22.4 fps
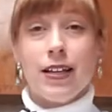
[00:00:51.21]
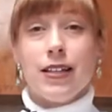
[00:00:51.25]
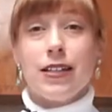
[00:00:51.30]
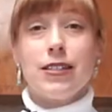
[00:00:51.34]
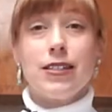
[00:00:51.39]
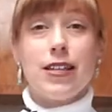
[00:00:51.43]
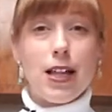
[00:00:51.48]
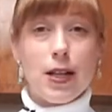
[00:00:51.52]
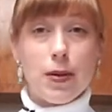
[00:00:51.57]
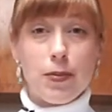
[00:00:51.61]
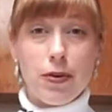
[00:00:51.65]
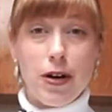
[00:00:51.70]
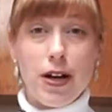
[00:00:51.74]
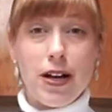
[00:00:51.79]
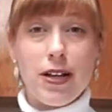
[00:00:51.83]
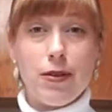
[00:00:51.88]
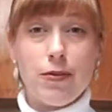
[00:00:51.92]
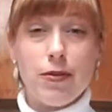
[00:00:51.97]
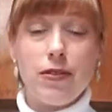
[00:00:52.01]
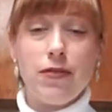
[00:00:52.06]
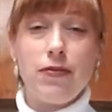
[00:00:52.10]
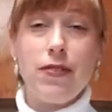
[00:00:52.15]

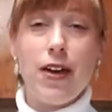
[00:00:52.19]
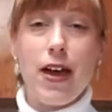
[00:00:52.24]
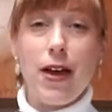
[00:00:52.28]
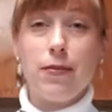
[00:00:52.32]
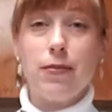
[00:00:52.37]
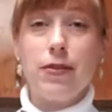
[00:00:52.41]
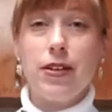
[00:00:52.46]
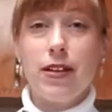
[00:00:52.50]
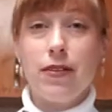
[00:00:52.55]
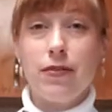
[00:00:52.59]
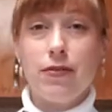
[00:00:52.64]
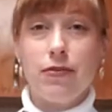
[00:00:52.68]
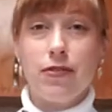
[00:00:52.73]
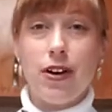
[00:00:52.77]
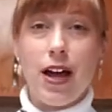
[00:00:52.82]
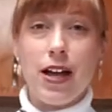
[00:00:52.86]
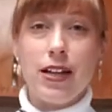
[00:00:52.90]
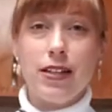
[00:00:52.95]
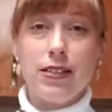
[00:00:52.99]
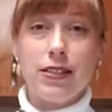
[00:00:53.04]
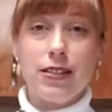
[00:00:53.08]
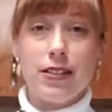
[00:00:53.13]
celebrating with family and
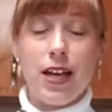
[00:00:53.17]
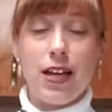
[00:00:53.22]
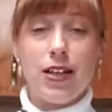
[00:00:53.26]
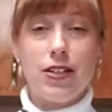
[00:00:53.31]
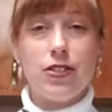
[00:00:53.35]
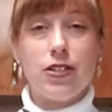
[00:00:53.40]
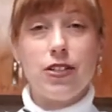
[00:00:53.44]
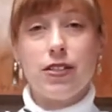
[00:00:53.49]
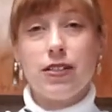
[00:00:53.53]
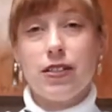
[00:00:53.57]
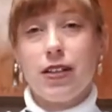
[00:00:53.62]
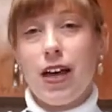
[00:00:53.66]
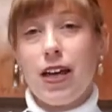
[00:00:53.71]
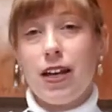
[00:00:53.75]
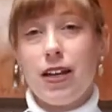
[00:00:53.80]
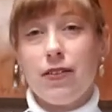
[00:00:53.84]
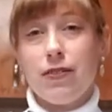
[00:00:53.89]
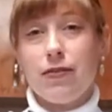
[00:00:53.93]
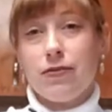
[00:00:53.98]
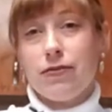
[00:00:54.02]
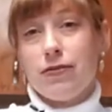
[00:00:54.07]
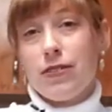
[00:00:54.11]
friends, and just kind
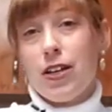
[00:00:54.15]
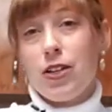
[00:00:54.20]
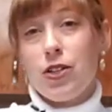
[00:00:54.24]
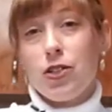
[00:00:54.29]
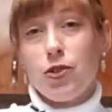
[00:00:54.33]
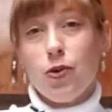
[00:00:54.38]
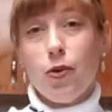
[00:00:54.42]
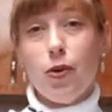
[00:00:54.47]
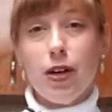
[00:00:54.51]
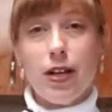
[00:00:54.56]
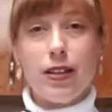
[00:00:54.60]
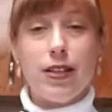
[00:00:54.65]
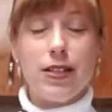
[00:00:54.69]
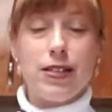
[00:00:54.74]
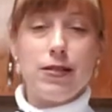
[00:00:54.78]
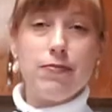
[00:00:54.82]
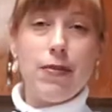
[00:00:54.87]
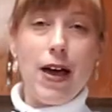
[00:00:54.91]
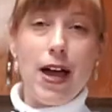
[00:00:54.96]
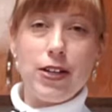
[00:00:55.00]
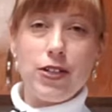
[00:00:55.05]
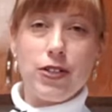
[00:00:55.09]
of enjoying this
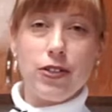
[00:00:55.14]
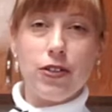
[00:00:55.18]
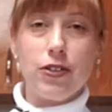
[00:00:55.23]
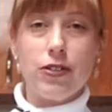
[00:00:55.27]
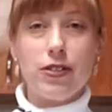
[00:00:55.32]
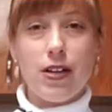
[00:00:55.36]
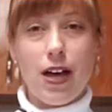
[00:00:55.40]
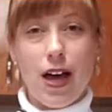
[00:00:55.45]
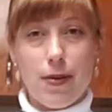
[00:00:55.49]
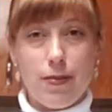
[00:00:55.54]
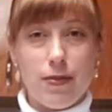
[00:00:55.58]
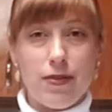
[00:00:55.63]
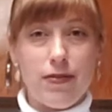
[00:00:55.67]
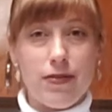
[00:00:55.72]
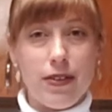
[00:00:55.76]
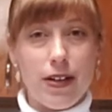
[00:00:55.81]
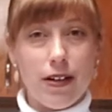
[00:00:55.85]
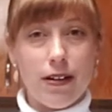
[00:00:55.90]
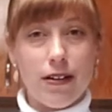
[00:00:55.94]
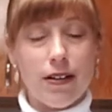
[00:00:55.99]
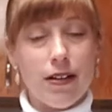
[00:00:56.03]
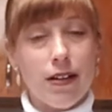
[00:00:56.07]
magical time of
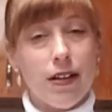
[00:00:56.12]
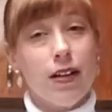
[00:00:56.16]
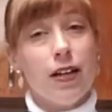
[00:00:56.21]
year.